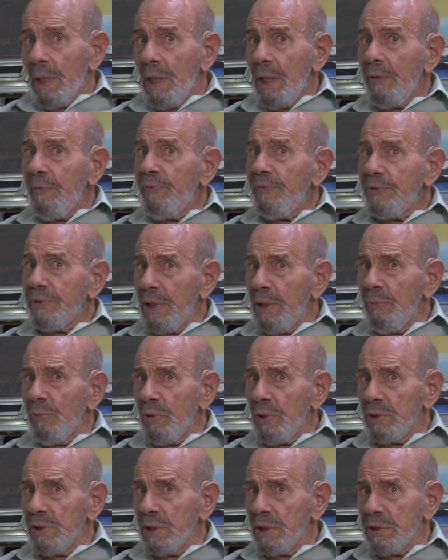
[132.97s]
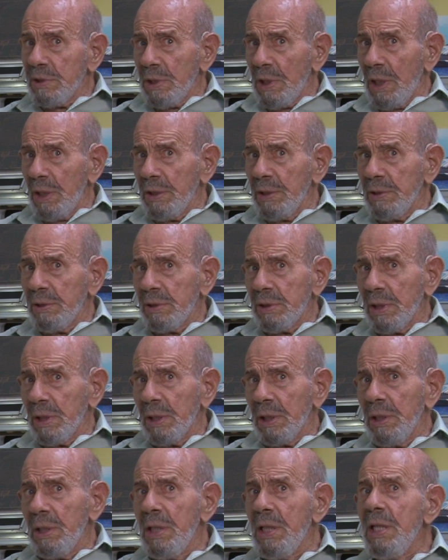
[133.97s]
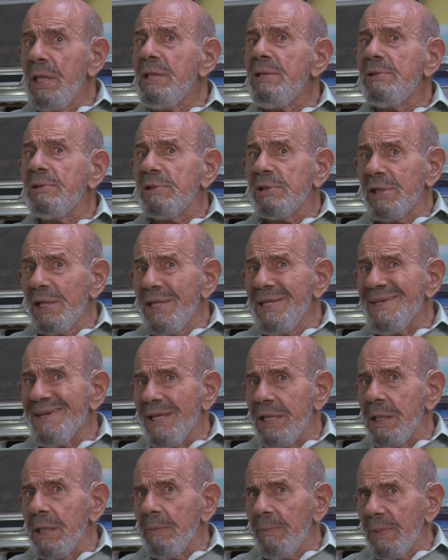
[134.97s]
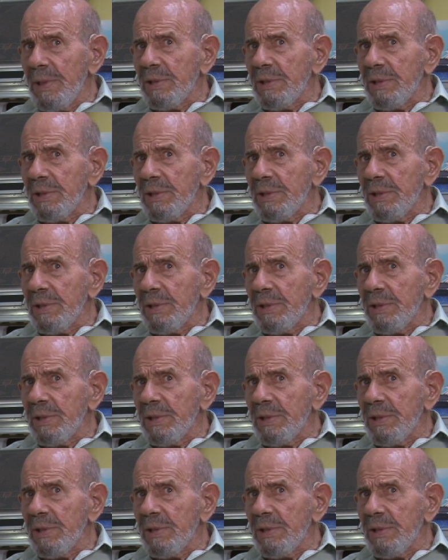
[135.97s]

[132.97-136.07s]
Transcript: If someone designs a heat-seeking